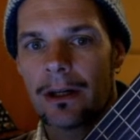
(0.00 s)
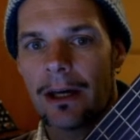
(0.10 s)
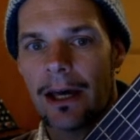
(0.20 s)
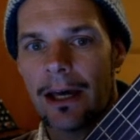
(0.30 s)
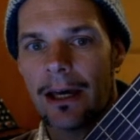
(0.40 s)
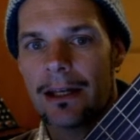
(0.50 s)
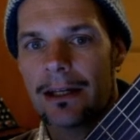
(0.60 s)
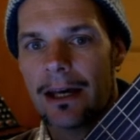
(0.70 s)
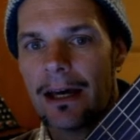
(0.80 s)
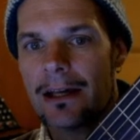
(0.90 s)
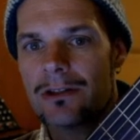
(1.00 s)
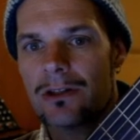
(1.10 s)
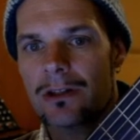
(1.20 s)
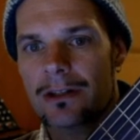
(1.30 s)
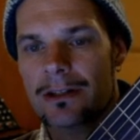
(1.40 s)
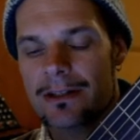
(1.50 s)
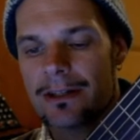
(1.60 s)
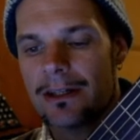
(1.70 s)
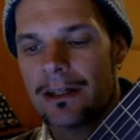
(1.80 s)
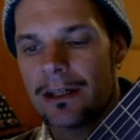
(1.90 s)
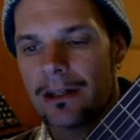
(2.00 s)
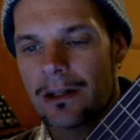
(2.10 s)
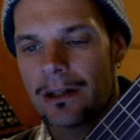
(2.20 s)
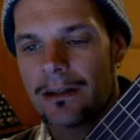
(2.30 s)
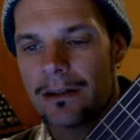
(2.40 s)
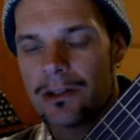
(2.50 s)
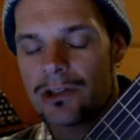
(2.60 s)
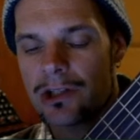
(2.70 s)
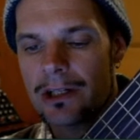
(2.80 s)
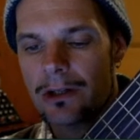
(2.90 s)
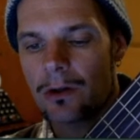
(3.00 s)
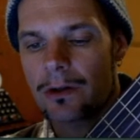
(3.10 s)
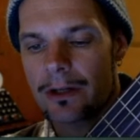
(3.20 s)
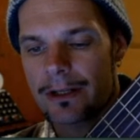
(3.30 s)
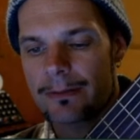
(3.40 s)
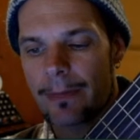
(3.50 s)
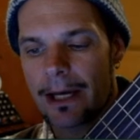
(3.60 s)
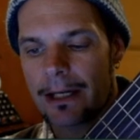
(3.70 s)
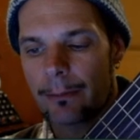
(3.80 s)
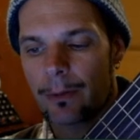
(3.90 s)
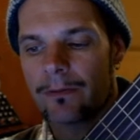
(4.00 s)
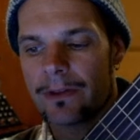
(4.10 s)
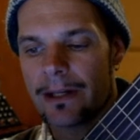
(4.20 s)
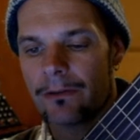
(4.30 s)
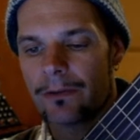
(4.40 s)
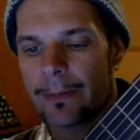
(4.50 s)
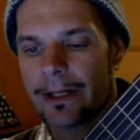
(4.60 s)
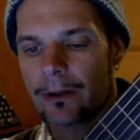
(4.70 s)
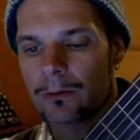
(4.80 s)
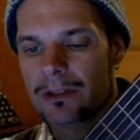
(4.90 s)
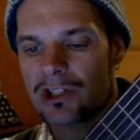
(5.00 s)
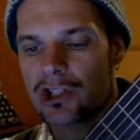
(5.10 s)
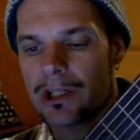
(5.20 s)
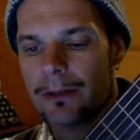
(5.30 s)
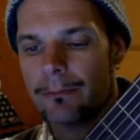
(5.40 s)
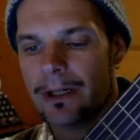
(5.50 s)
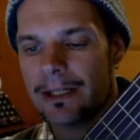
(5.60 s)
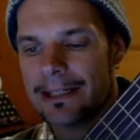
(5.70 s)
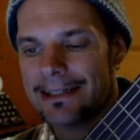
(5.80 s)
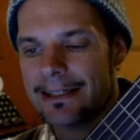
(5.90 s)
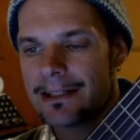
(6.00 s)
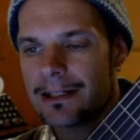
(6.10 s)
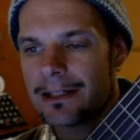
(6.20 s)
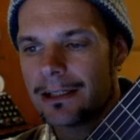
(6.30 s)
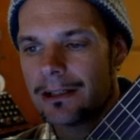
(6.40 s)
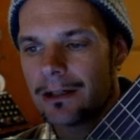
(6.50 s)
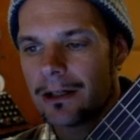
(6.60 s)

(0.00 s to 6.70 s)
And as you can see, the G chord is made up of the alphabeticals G, B, and D.